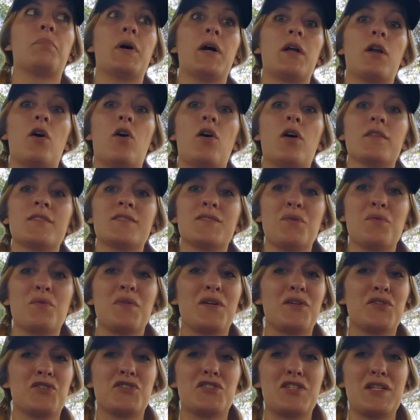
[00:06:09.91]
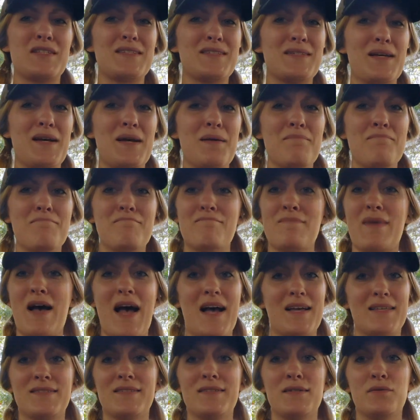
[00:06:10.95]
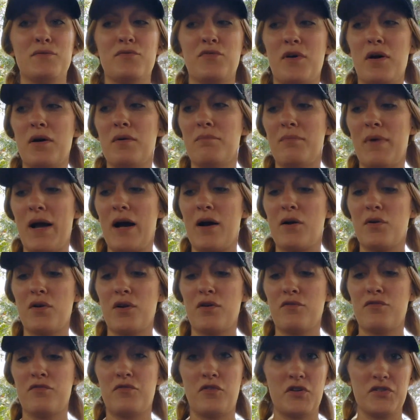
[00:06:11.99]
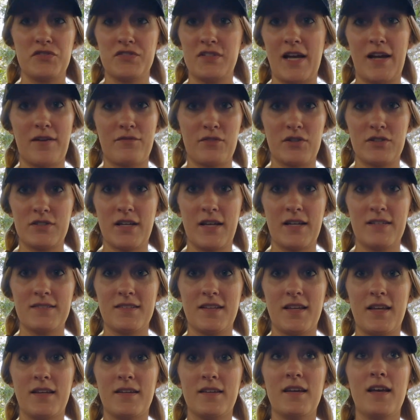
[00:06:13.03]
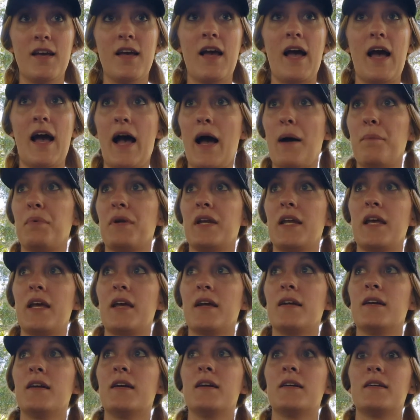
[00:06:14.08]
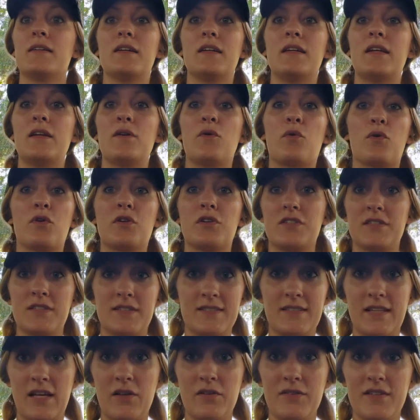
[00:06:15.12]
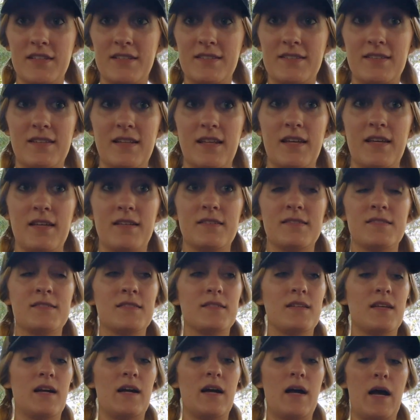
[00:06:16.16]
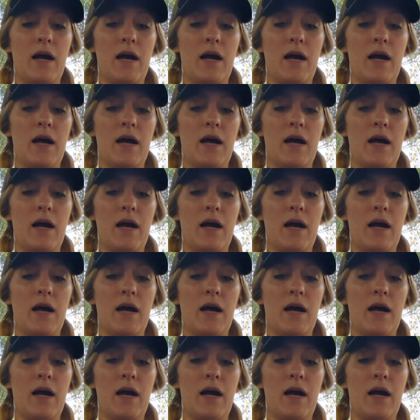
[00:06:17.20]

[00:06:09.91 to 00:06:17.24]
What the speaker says: but also there's just a massive amount of false advertising happening in order to sell these things.